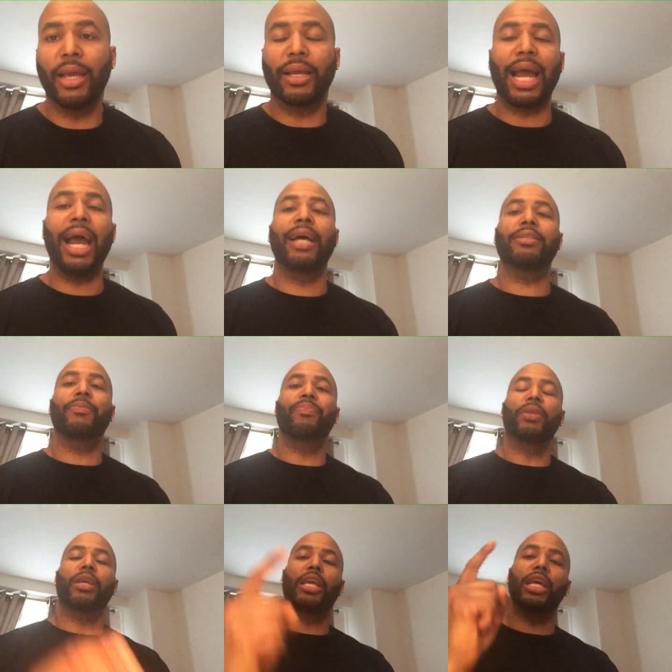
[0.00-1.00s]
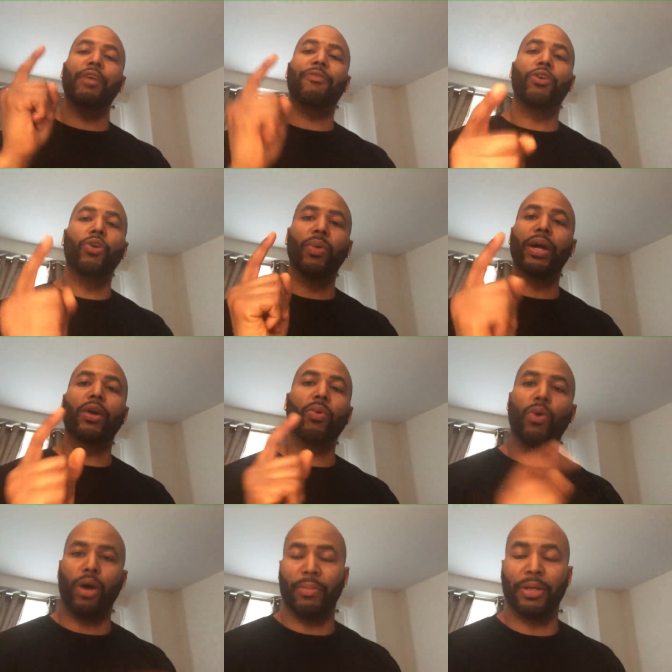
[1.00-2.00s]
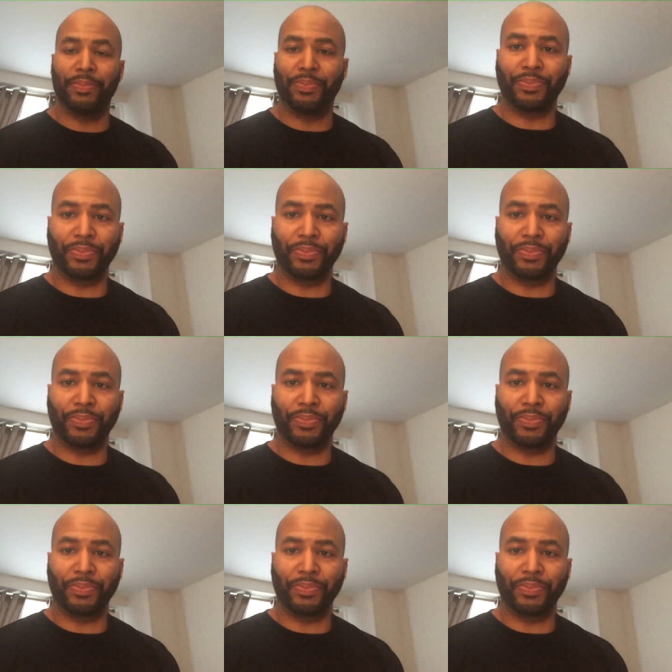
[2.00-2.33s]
Guys, if you with a woman